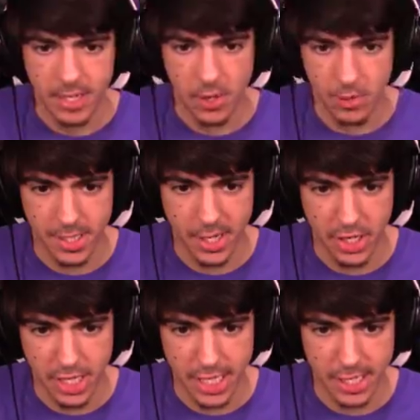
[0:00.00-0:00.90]
That only
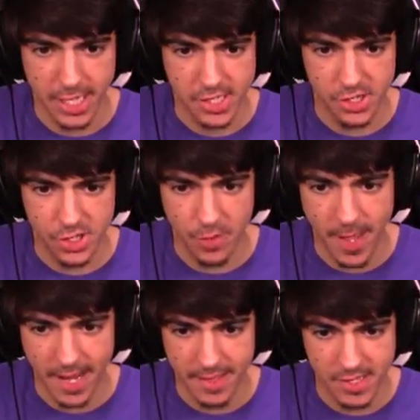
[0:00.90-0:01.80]
hurt a little. Let's just go
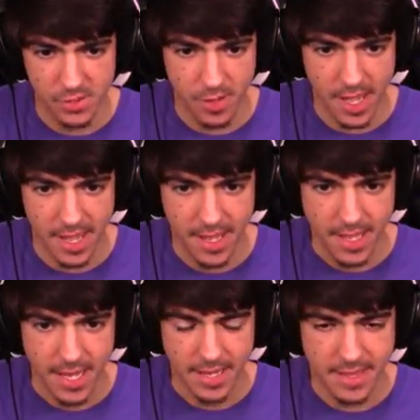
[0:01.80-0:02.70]
back this way.
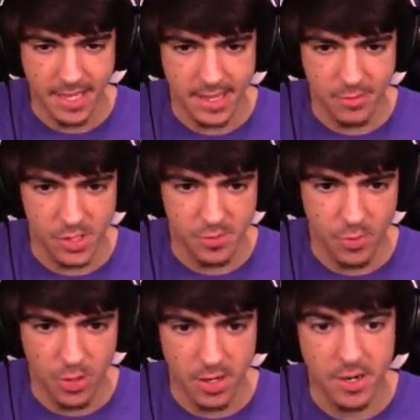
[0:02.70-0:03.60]
I think there was
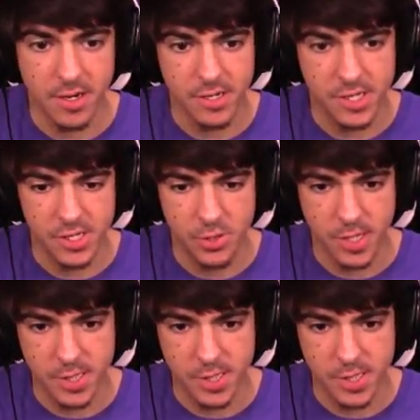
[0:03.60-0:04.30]
more to